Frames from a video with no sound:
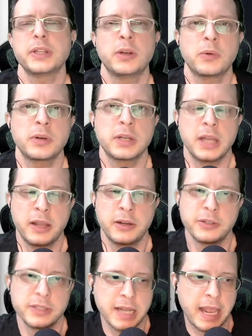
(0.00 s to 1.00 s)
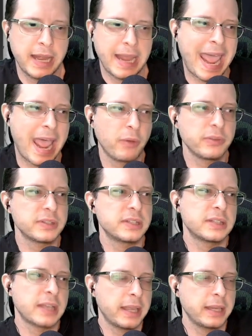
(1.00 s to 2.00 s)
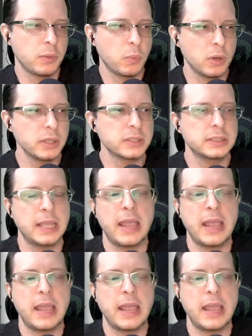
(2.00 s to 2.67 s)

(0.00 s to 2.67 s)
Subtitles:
In order to understand how the society works,